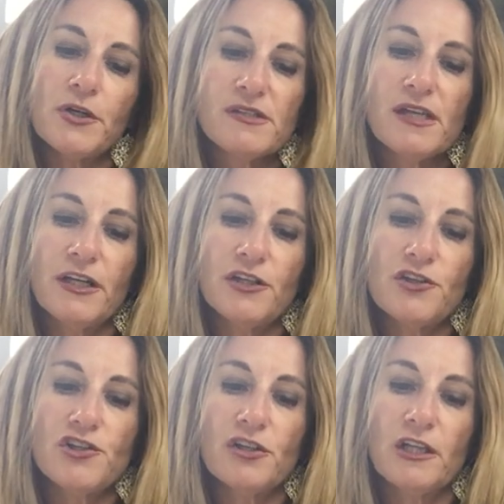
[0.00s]
books tell
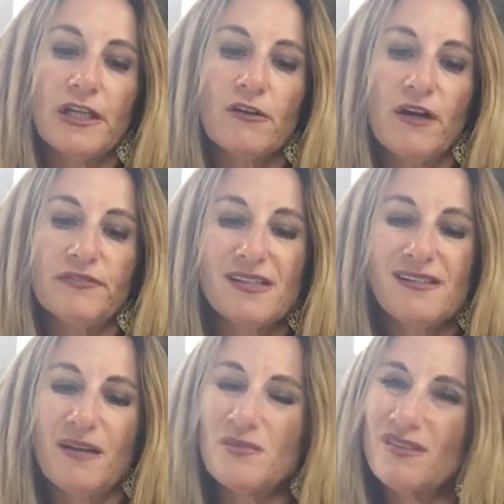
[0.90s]
you should clear off the
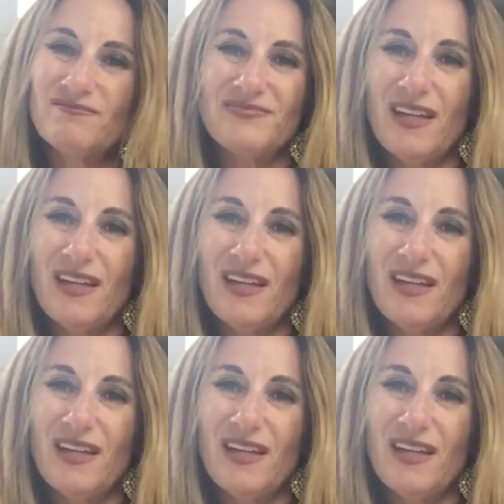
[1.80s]
stems.